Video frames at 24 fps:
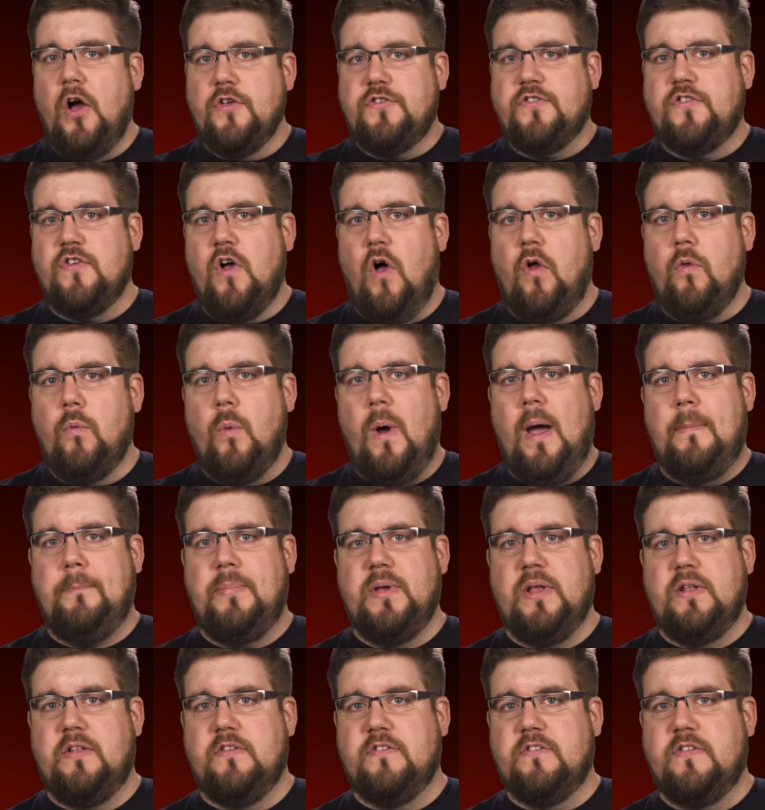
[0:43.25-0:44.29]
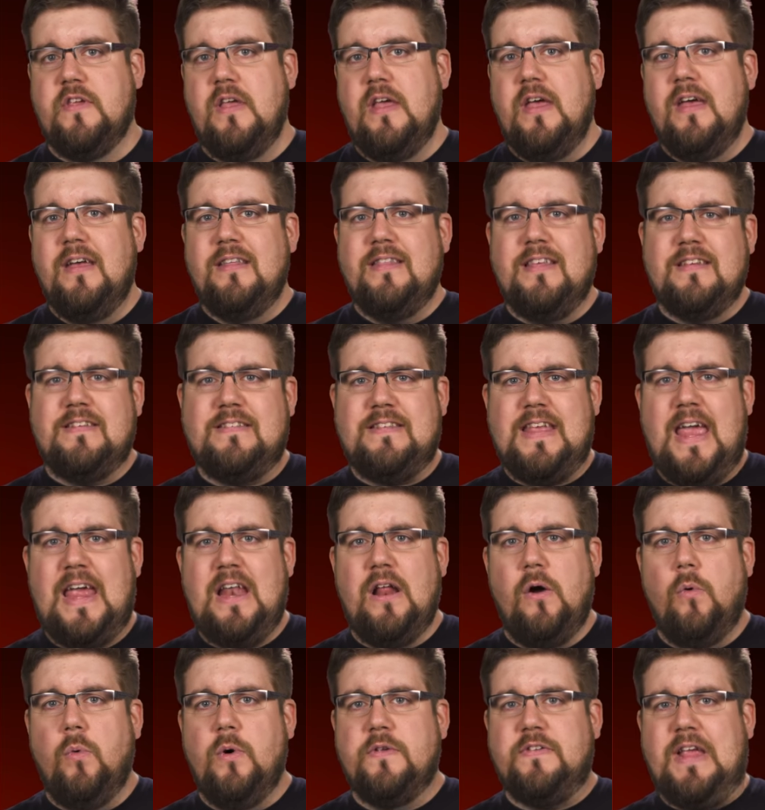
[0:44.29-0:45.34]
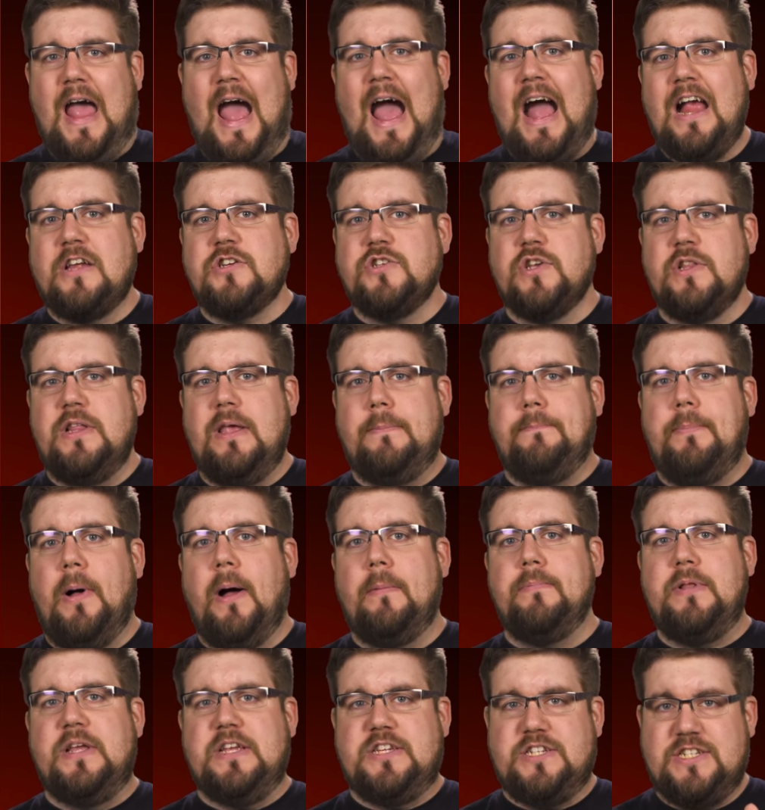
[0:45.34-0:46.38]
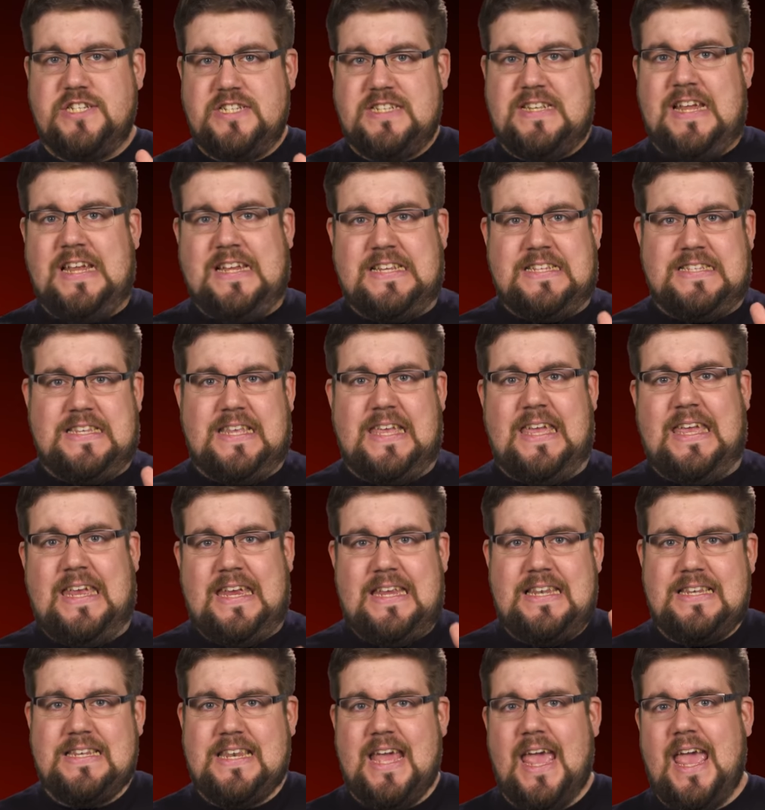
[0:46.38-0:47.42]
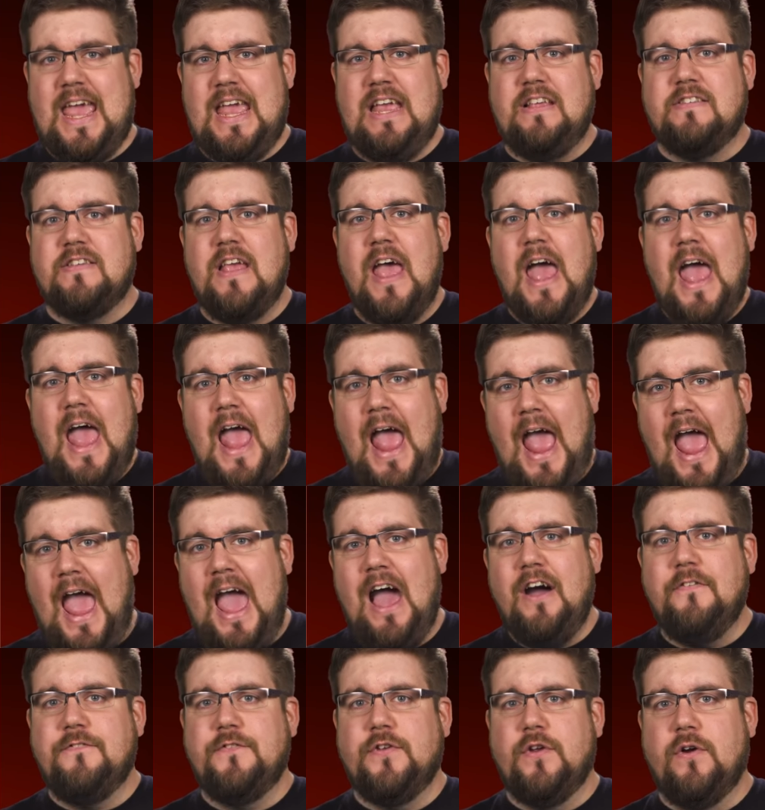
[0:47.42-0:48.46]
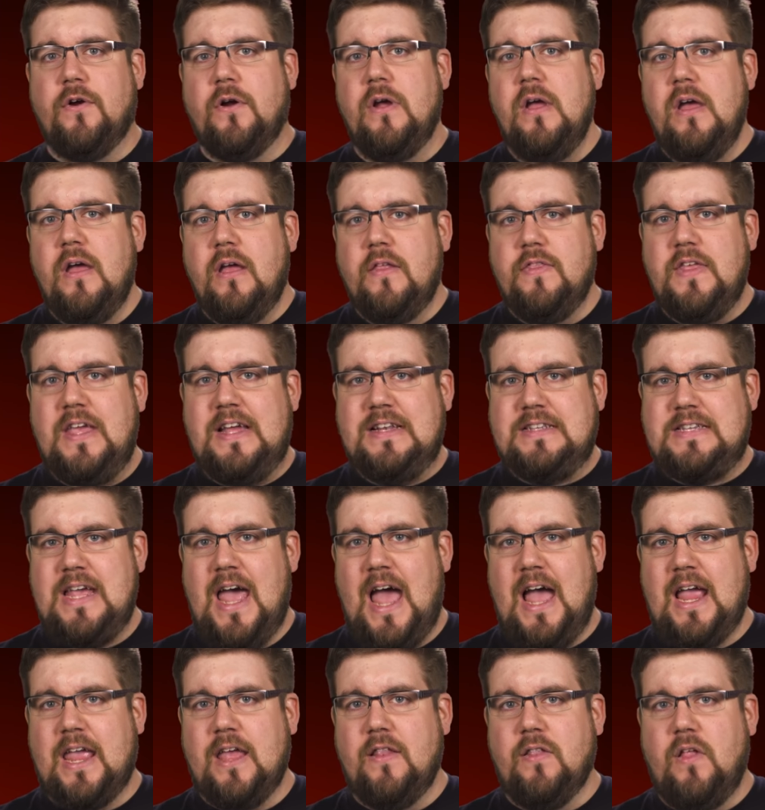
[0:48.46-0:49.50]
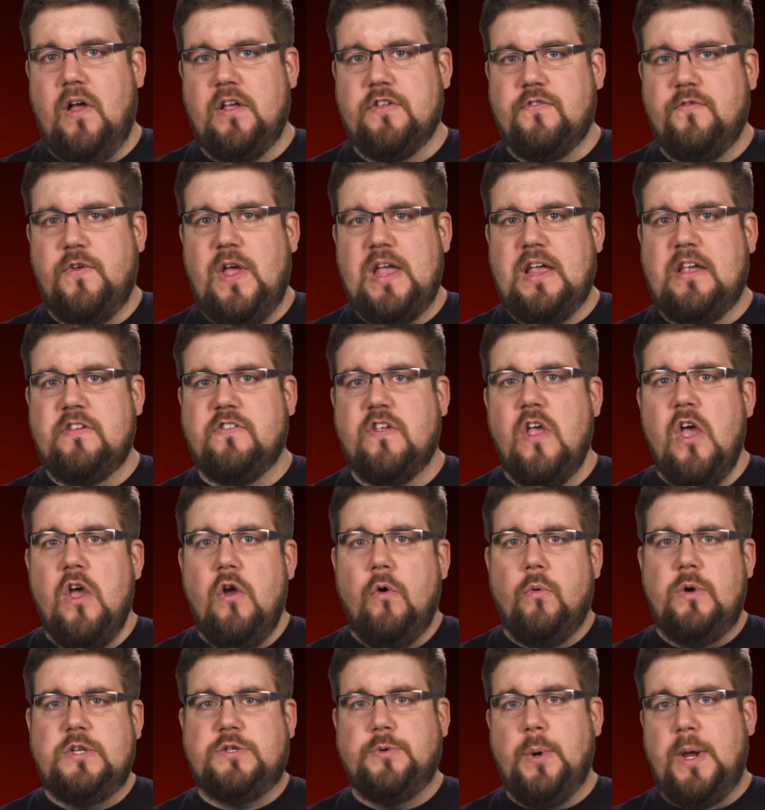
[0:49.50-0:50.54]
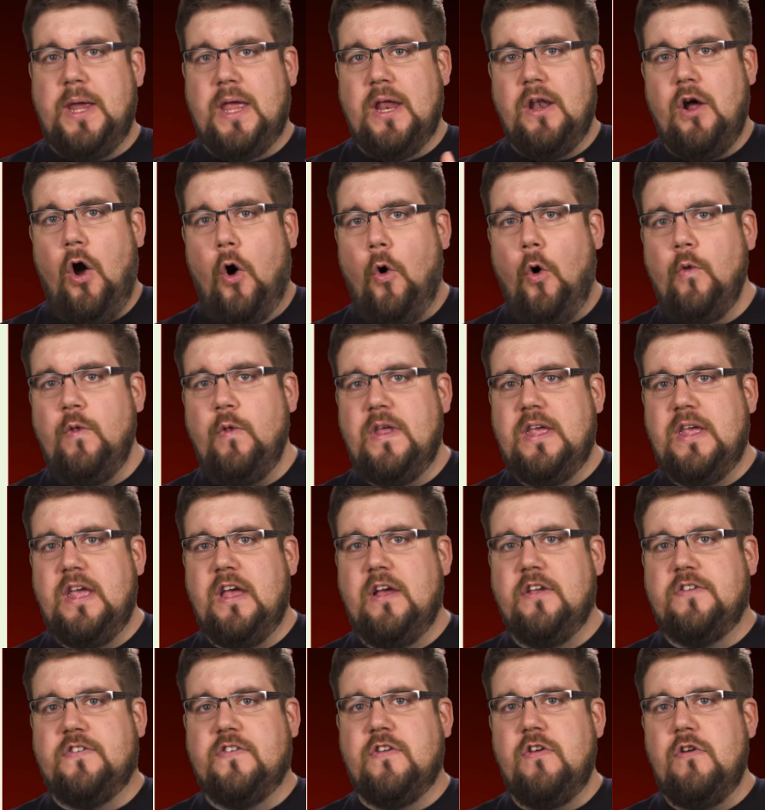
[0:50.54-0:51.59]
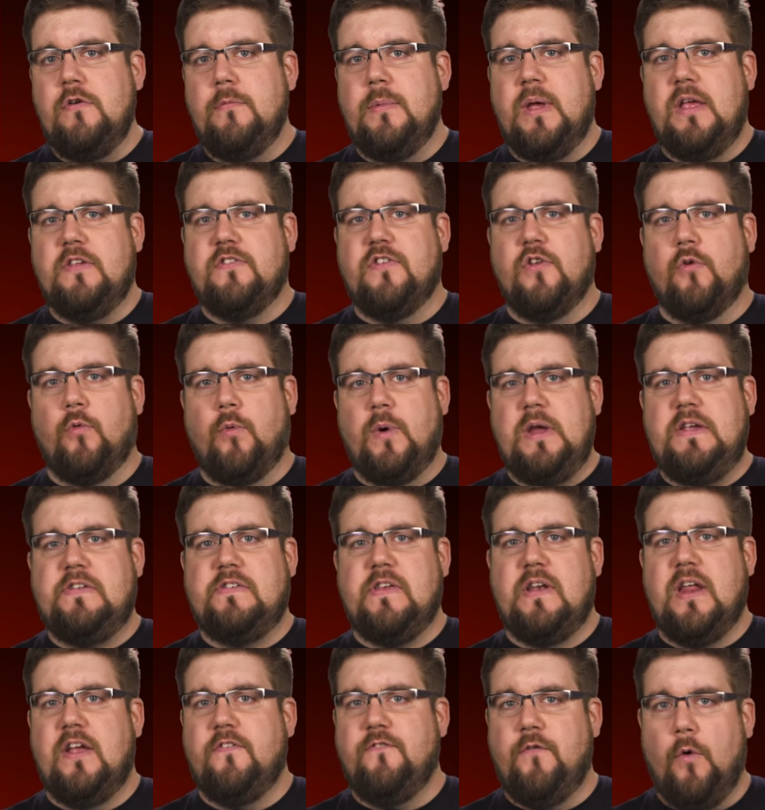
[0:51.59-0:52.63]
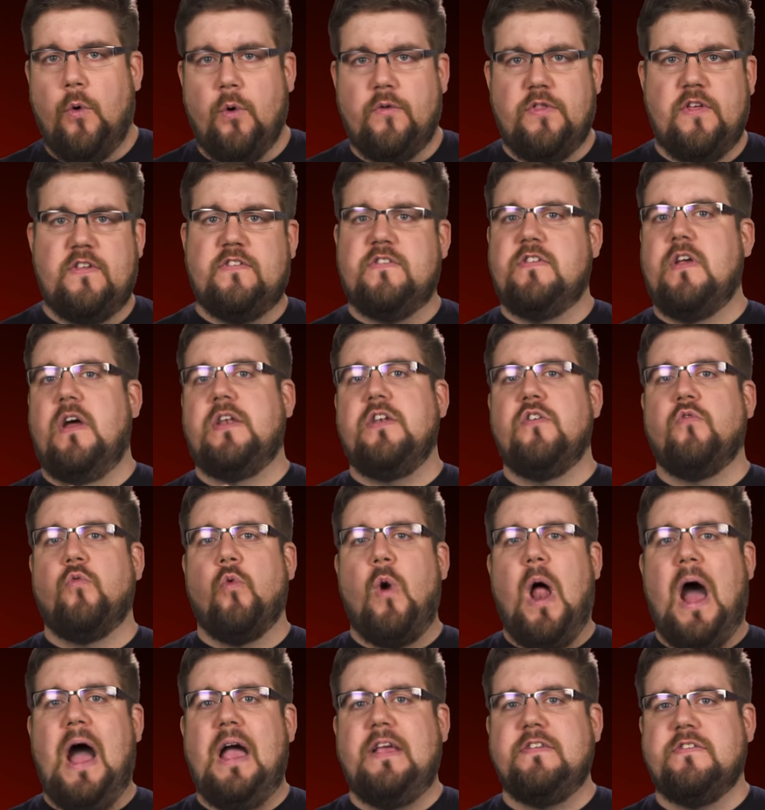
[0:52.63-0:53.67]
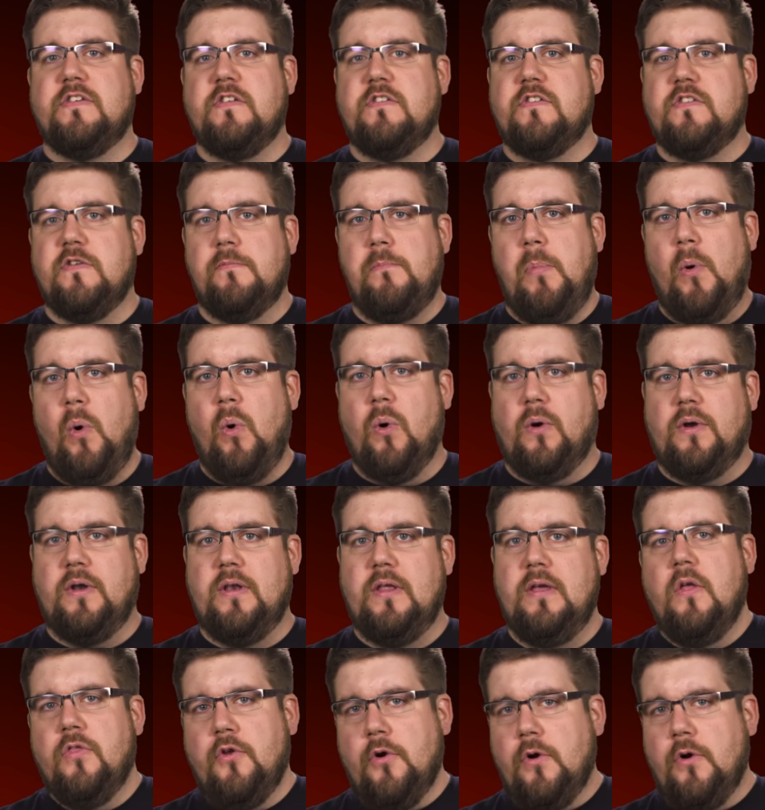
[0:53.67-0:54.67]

assault weapons. This data was actually published 16 days after the attack in Las Vegas, which we can only assume is the reasoning for the sudden rise in support.